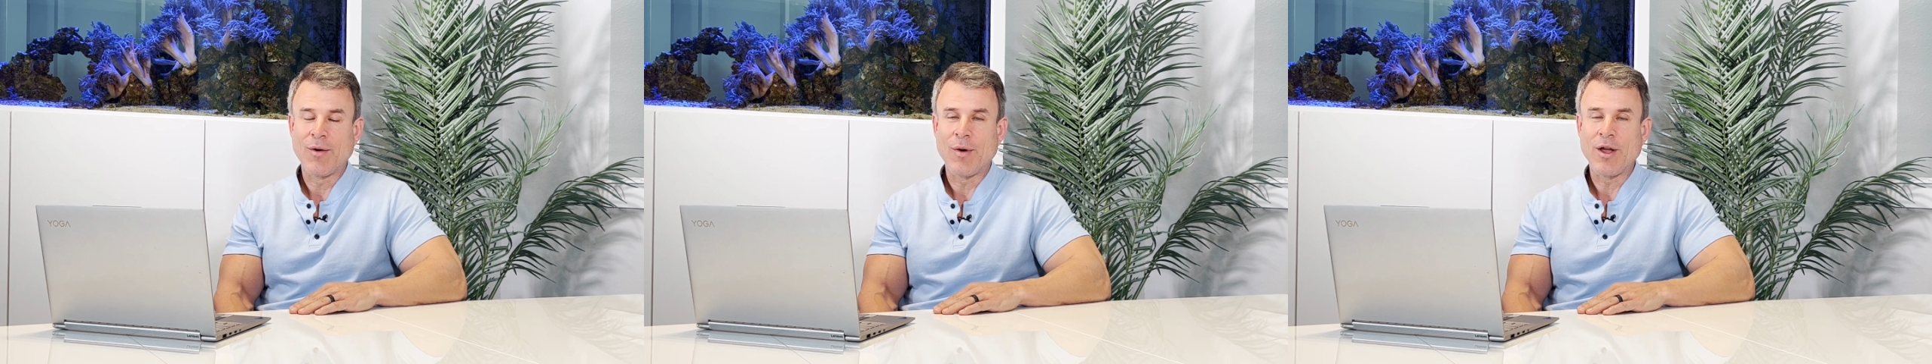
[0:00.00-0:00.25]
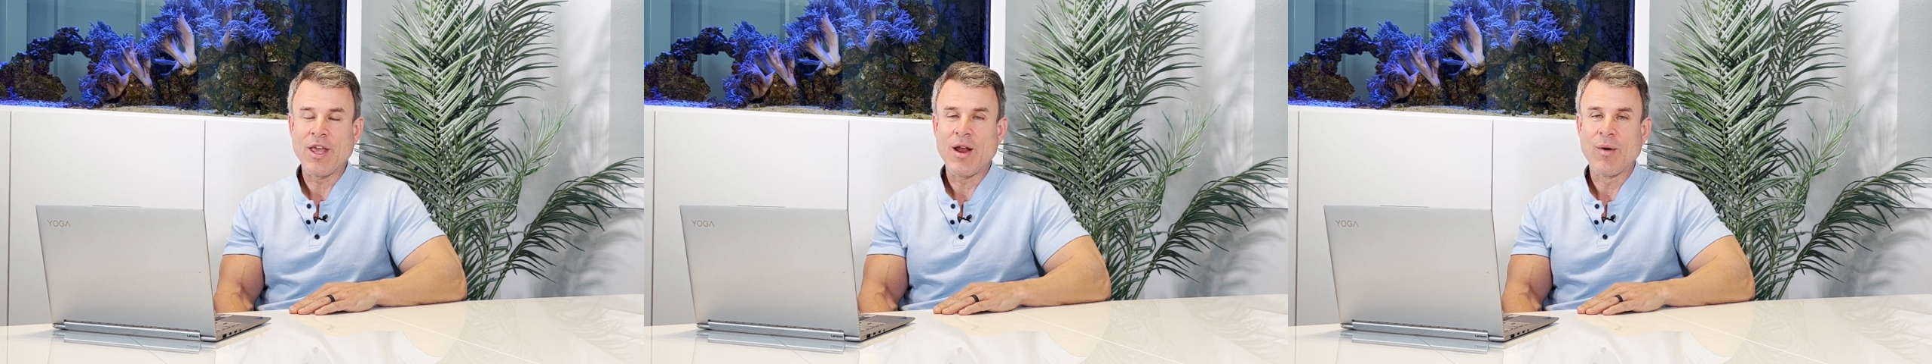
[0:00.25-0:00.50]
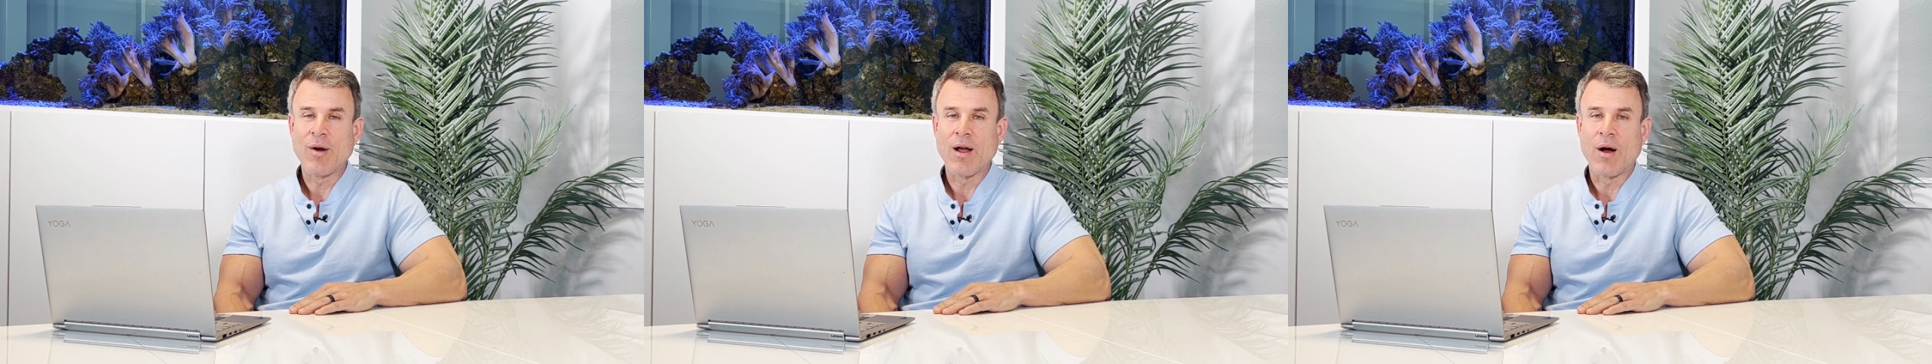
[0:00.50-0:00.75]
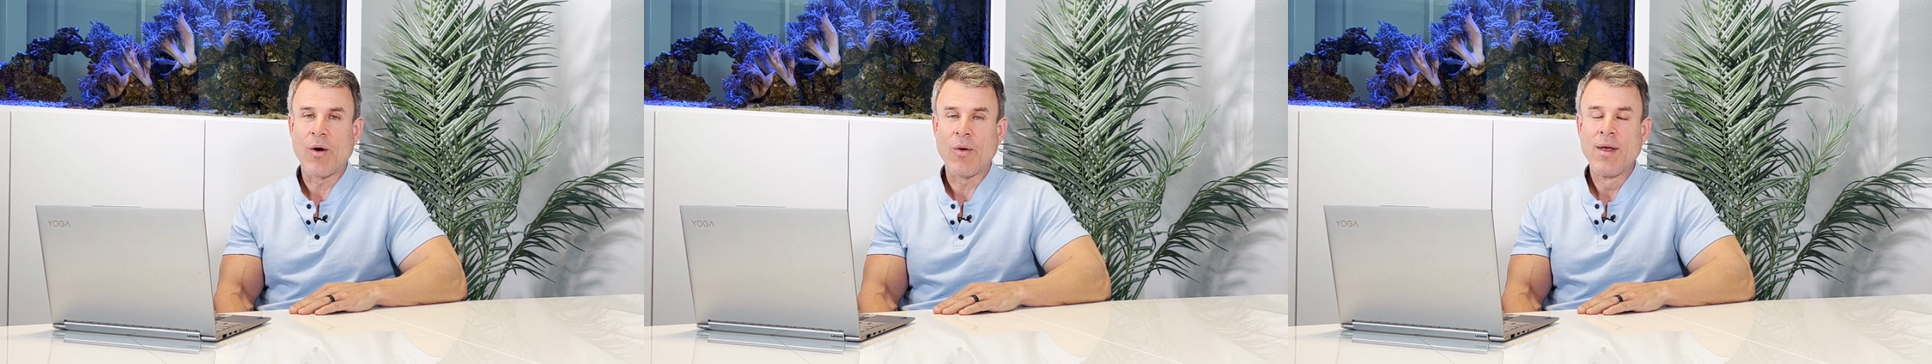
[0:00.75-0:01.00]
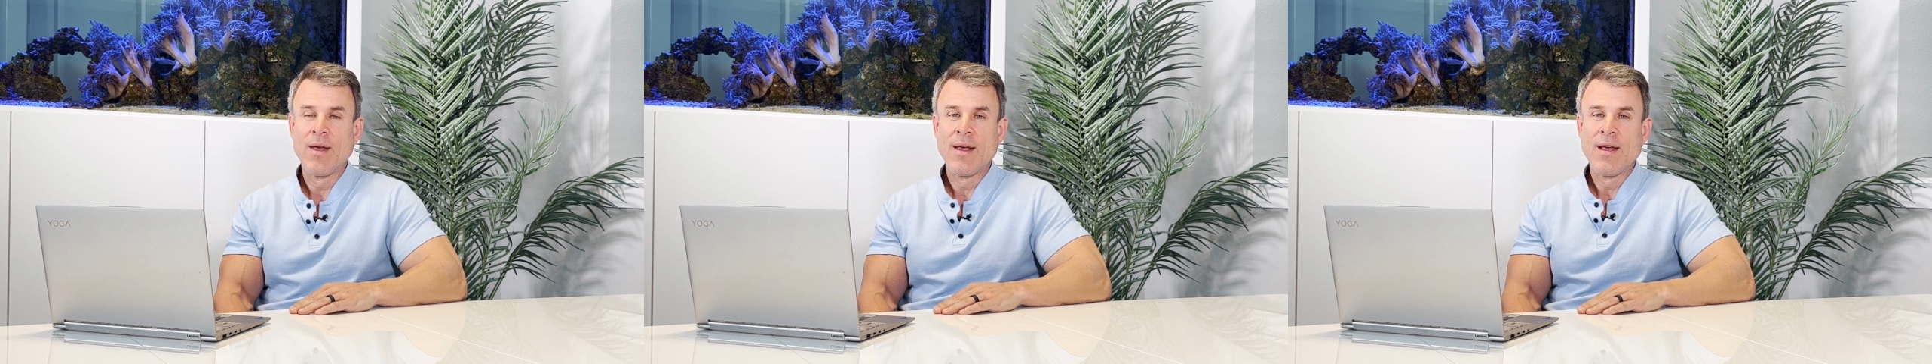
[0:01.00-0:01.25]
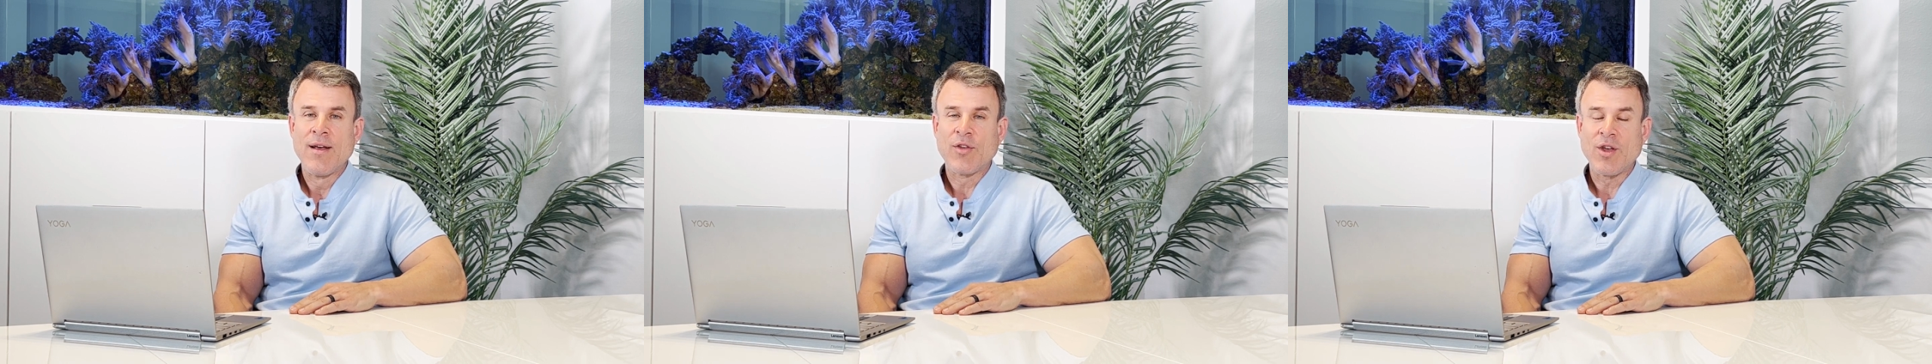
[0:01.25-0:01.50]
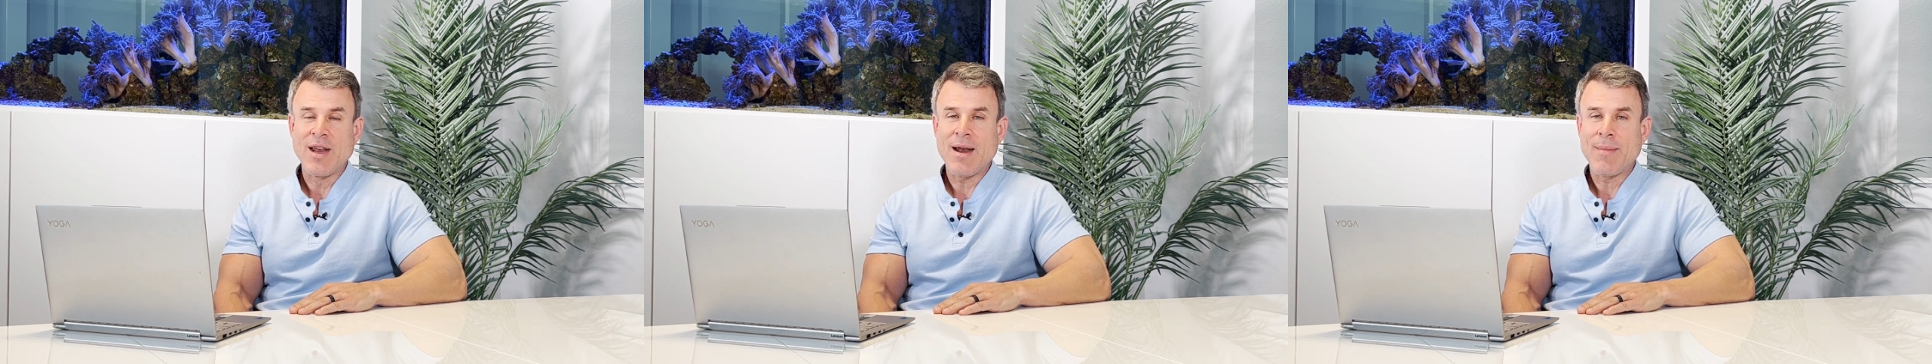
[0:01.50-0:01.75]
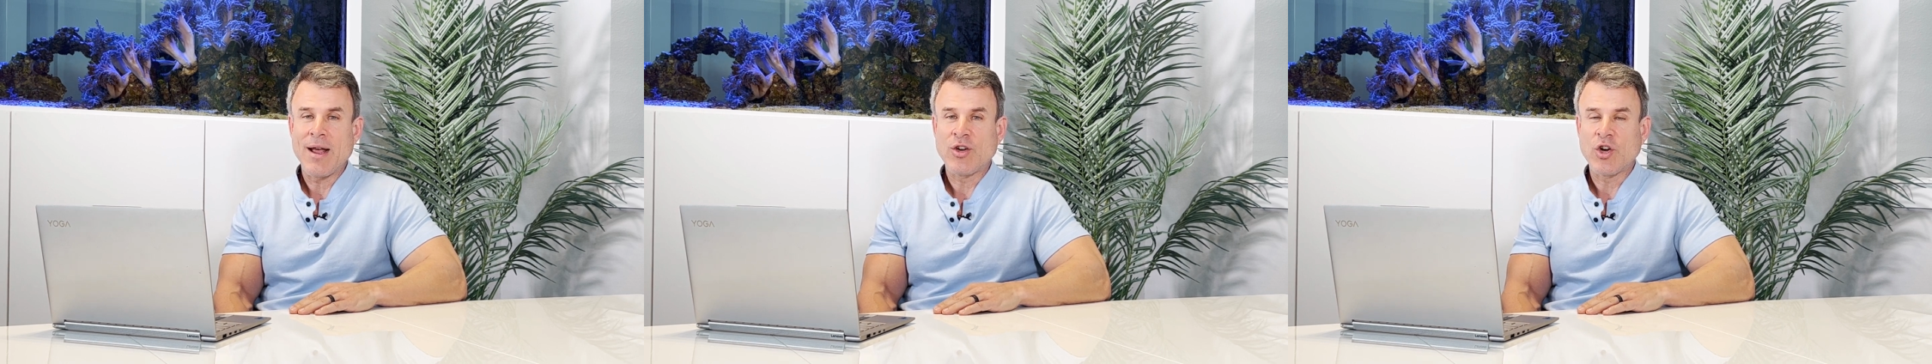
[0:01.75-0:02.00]
a year ago. So you need to
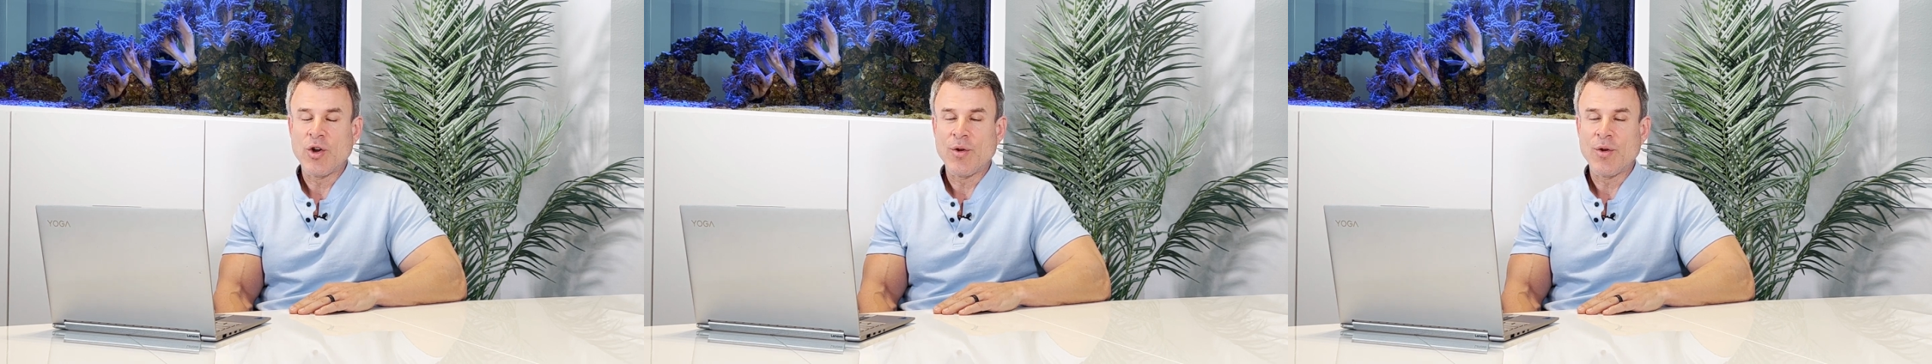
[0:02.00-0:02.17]
make sure you